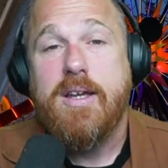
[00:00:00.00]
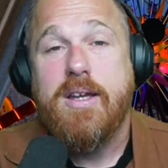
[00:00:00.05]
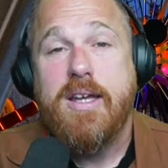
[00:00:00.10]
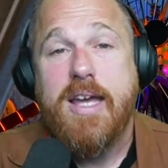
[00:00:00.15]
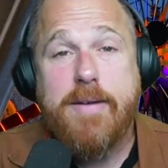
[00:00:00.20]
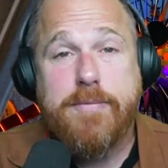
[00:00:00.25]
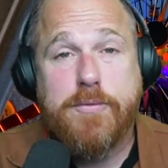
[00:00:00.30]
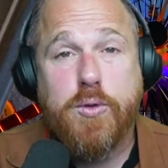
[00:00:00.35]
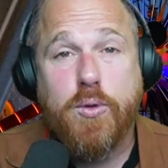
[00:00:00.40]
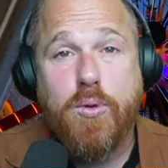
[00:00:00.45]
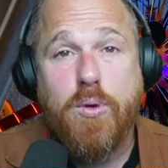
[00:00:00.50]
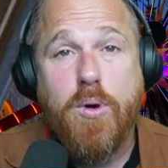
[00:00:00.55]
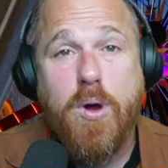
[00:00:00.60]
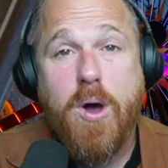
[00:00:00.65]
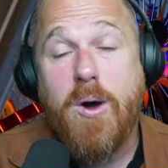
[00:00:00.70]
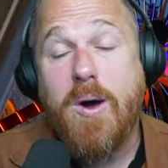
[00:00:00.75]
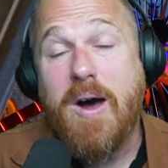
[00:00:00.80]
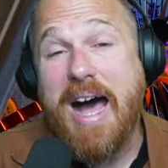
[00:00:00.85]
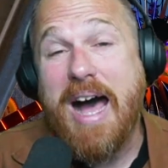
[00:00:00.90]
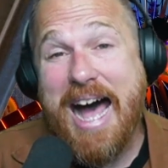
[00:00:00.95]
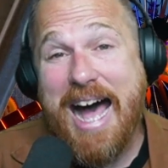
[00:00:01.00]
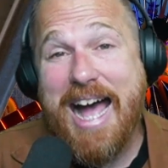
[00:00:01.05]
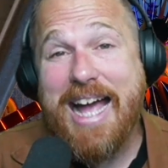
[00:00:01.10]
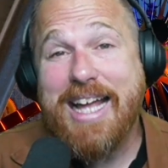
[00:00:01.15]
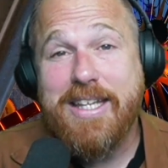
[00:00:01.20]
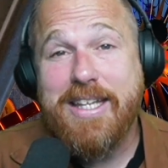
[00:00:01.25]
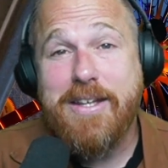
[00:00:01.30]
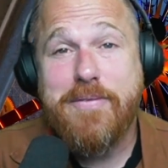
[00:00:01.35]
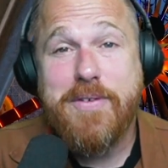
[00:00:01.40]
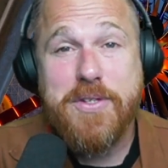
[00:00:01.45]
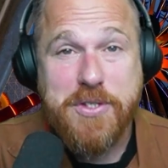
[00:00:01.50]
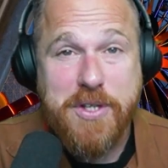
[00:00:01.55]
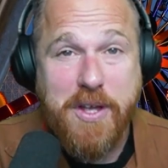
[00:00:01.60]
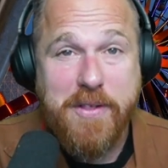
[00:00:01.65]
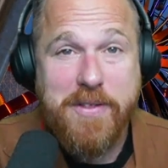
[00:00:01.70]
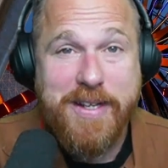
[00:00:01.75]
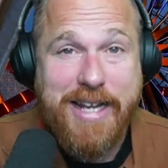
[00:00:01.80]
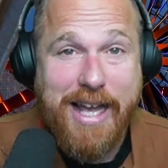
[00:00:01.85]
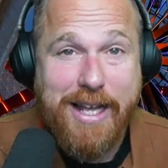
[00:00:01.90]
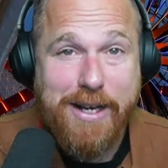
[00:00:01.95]
After all, I live in
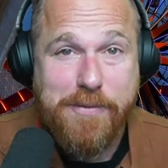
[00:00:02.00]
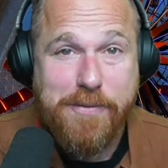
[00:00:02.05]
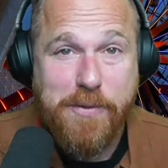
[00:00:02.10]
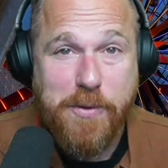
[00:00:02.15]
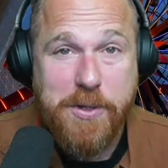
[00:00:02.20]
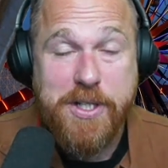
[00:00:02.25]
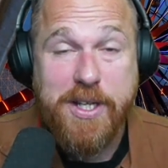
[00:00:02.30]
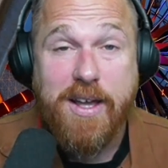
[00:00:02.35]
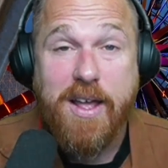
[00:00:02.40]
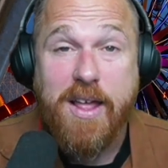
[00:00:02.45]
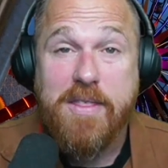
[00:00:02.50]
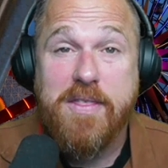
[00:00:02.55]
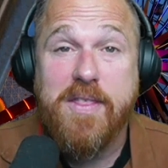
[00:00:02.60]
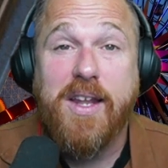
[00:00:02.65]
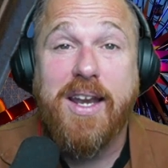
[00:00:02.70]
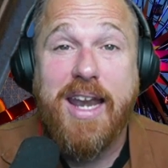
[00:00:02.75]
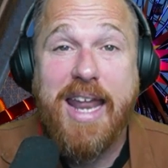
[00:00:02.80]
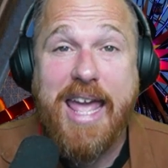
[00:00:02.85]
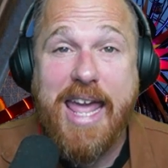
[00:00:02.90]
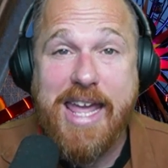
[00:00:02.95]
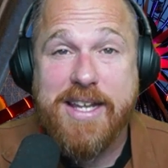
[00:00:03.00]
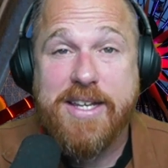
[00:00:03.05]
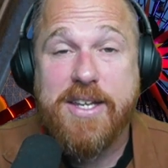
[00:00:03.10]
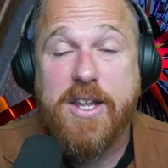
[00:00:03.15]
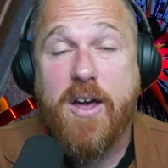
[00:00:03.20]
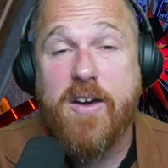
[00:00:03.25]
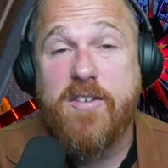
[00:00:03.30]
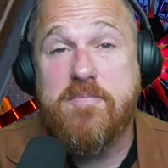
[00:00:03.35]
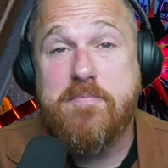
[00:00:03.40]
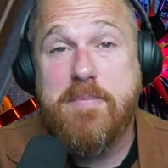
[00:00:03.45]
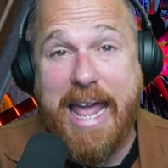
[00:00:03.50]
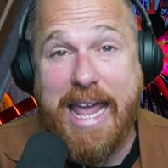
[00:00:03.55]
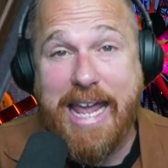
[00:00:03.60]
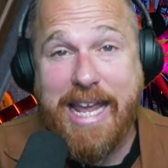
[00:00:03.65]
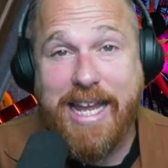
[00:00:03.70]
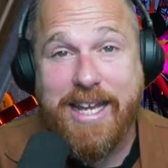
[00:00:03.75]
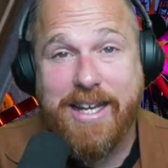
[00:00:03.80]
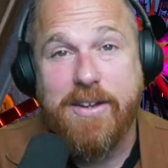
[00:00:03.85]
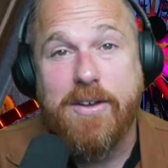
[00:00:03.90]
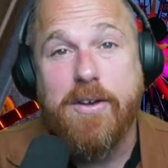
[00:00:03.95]
Southern California, the land of
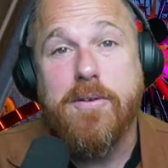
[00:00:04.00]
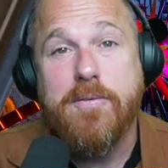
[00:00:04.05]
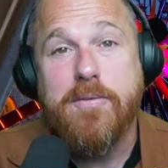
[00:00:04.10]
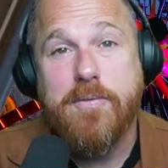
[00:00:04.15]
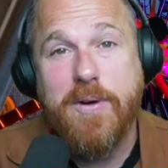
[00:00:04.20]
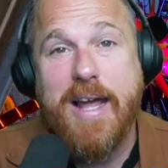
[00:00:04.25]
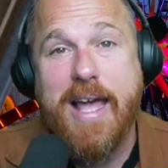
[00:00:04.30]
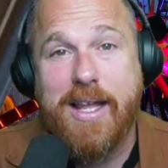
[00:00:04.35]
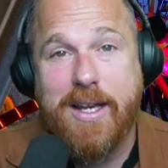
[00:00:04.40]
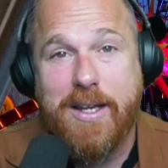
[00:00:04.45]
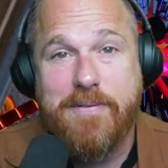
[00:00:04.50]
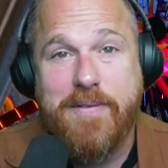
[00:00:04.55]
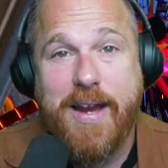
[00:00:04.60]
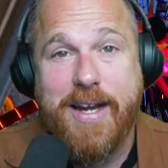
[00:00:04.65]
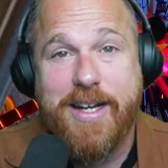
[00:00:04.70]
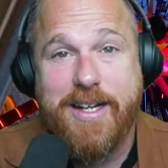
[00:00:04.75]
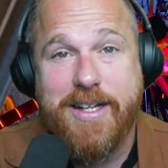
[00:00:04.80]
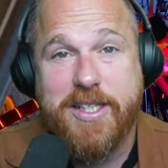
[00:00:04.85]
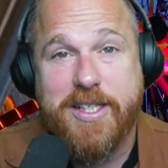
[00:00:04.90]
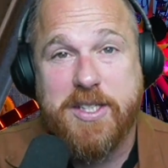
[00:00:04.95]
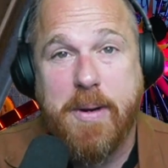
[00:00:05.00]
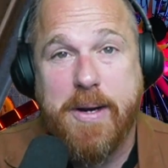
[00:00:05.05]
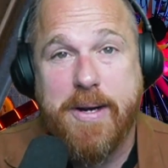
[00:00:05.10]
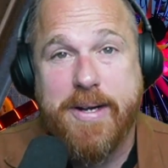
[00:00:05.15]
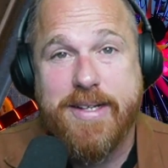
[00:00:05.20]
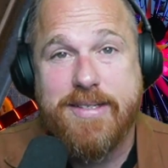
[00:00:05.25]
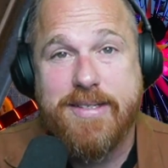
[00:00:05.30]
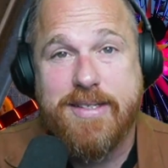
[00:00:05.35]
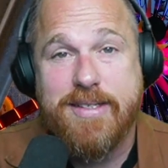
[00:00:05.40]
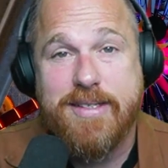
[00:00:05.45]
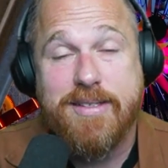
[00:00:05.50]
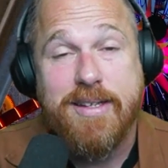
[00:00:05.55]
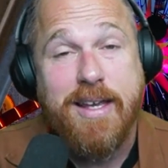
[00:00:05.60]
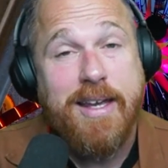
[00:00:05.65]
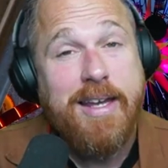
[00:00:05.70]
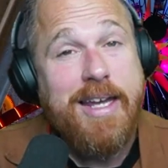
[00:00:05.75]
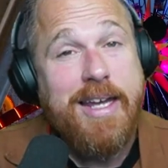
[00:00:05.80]
paying for elevated experiences.